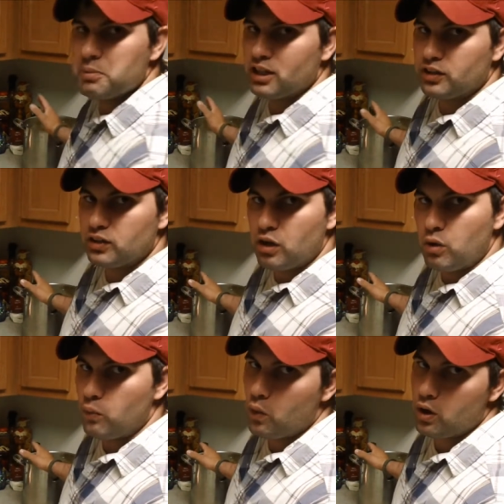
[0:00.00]
be a little low
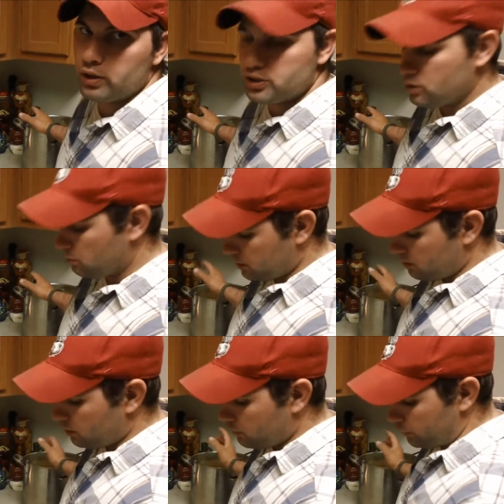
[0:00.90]
on water too, but you
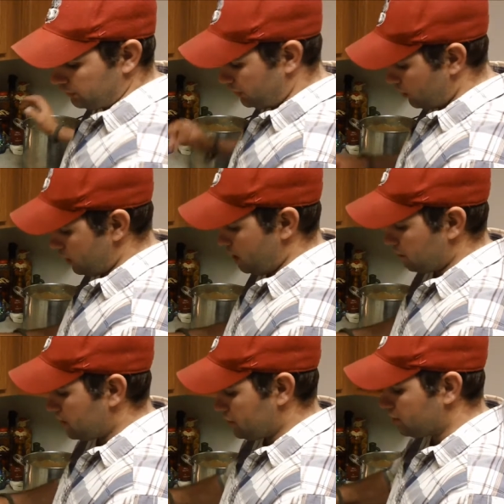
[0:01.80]
don't really know how
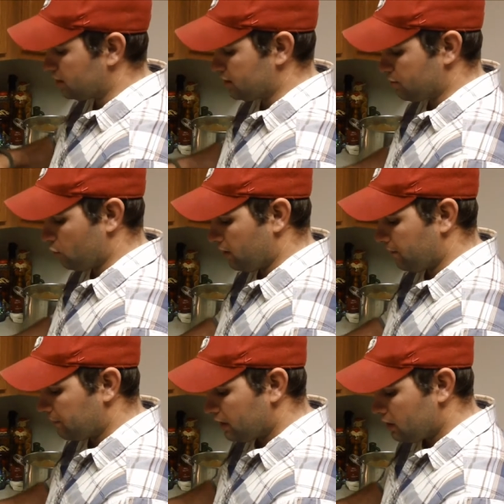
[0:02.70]
much at this point.
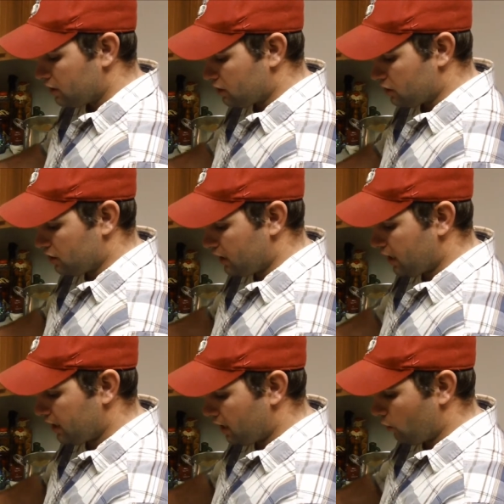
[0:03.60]
So you kind
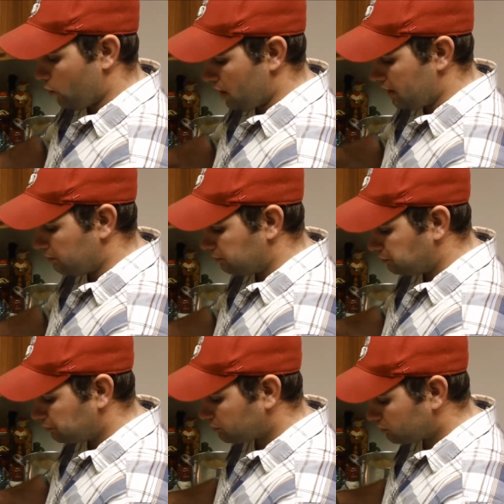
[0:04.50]
of got to wait
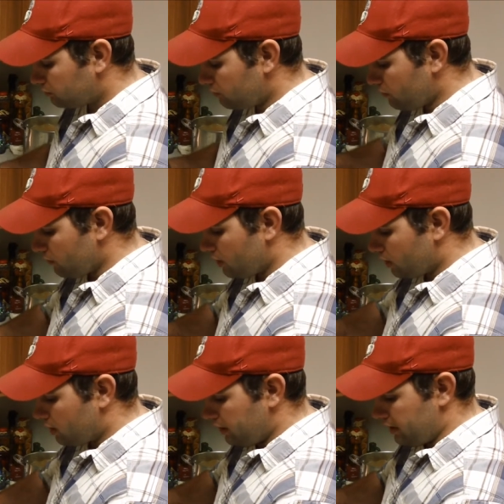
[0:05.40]

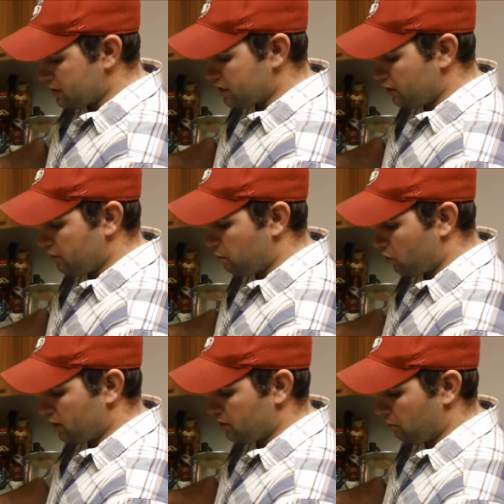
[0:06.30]
until you pour
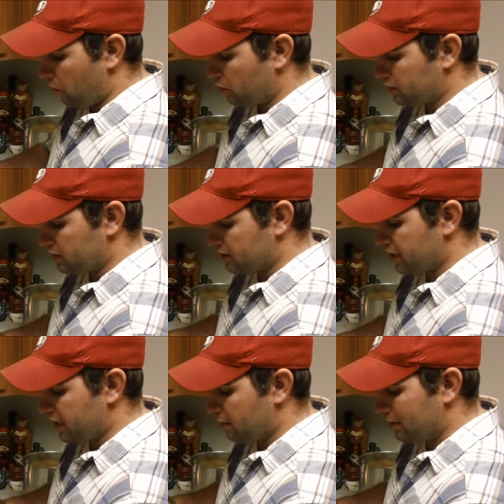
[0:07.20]
it in your mold to
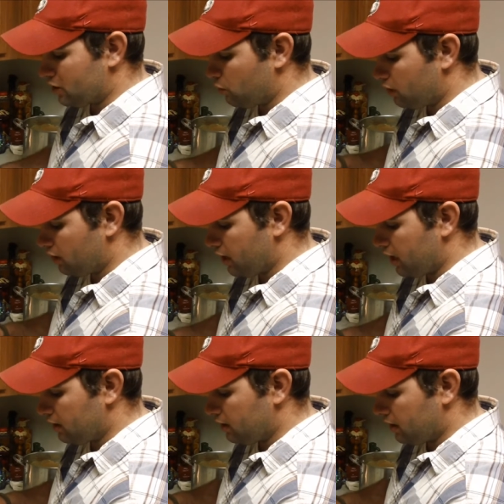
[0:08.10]
decide how much water to add.
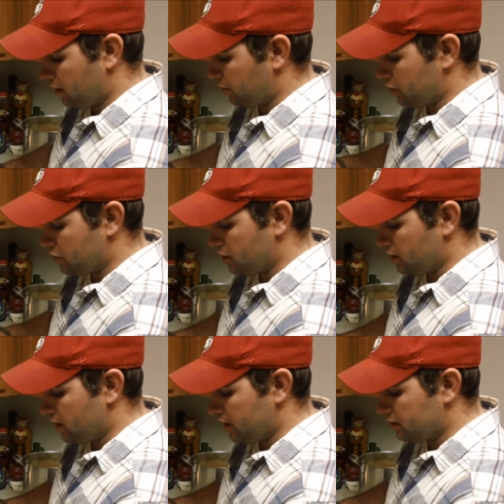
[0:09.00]
And I'm going to show you
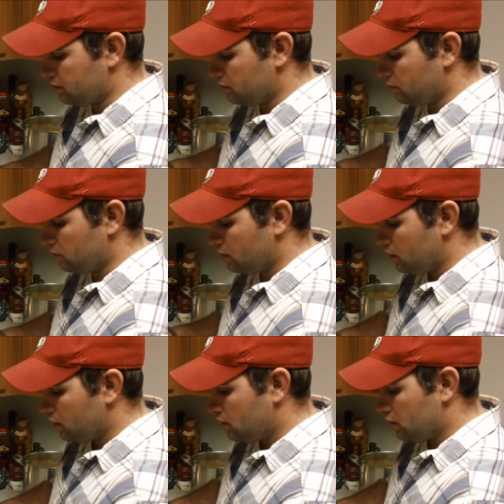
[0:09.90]
that too.
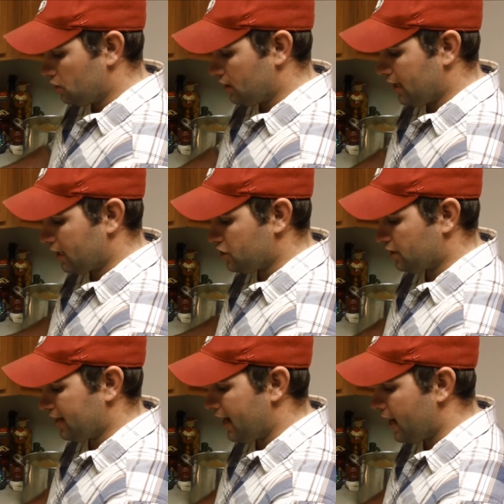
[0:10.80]
You can
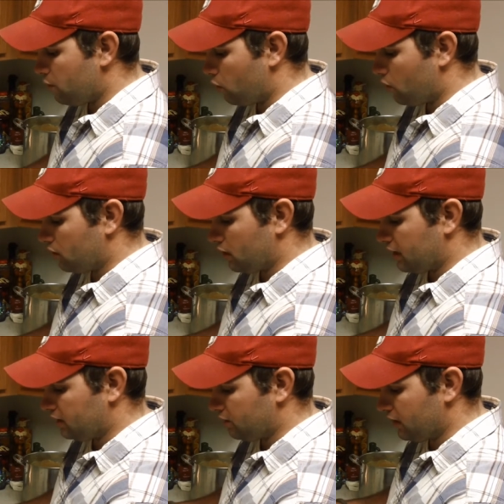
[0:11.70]
actually add water at
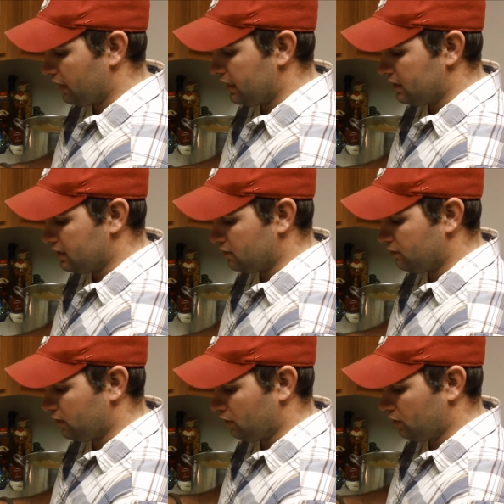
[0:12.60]
the very end to
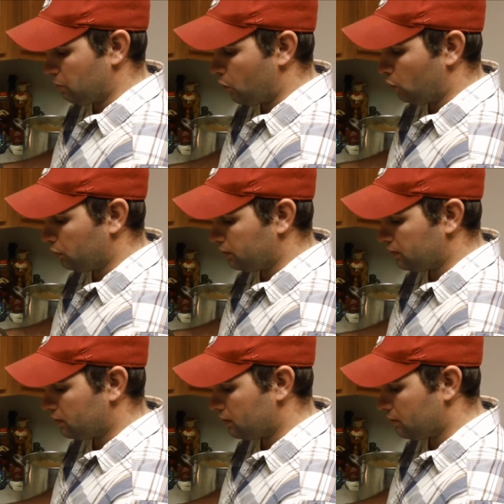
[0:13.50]
fill your mold,
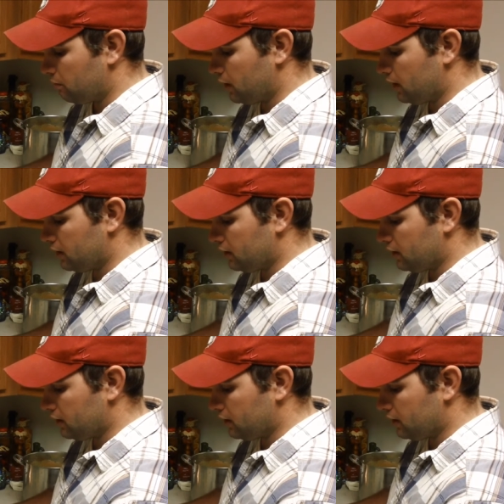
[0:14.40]
but.